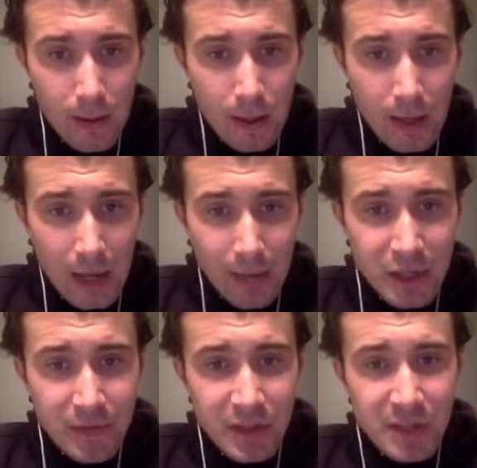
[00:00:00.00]
how much
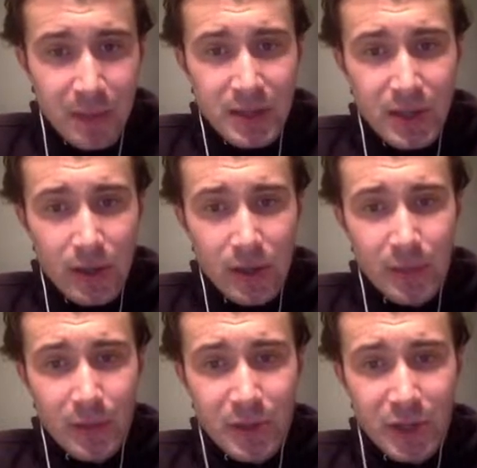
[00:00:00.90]
have you spent on the
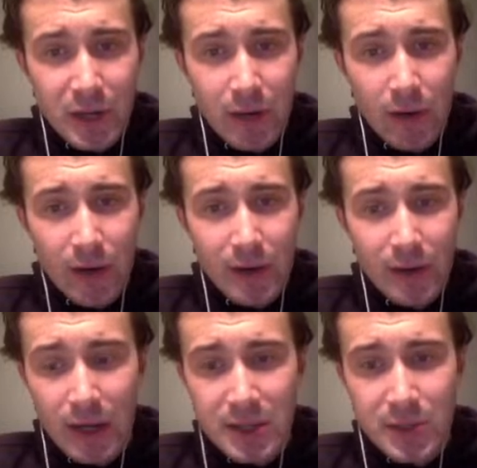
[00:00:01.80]
Pajero in the
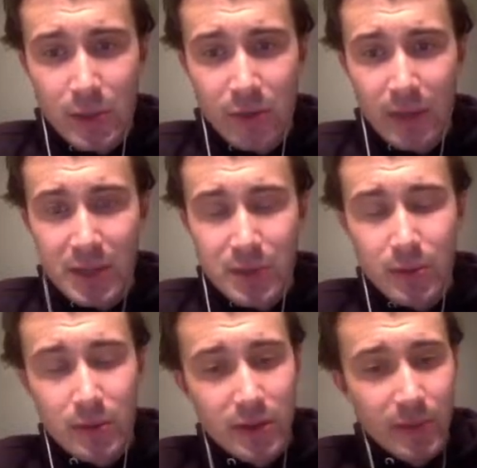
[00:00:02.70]
last 12 months?
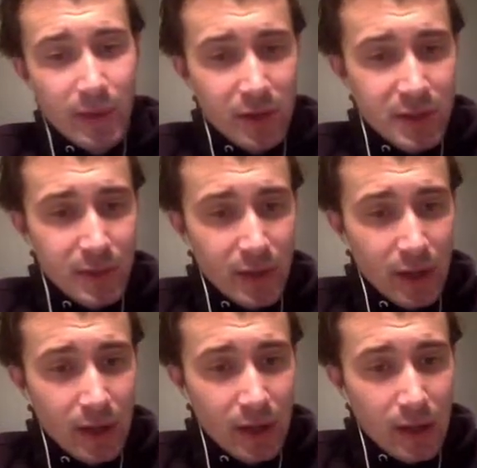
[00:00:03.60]
Well, to be honest with
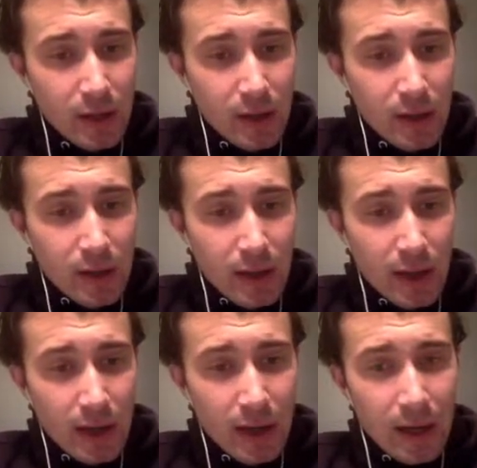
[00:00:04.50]
you,
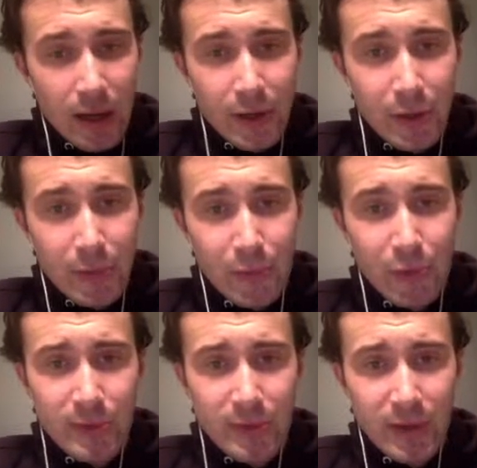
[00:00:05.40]
I could
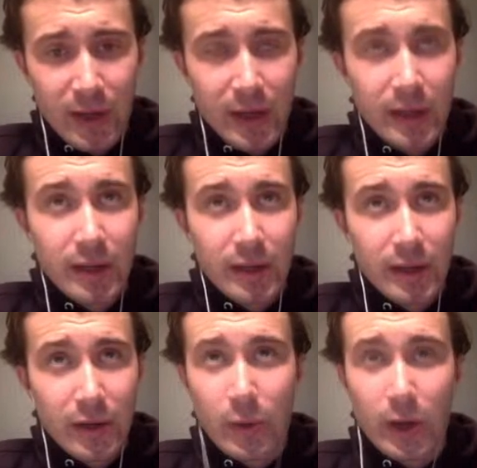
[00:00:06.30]
probably
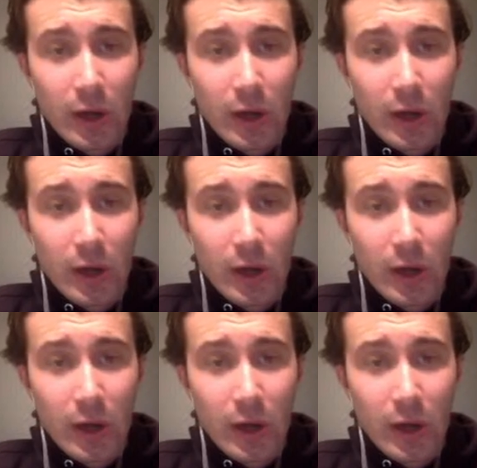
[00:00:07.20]
do a whole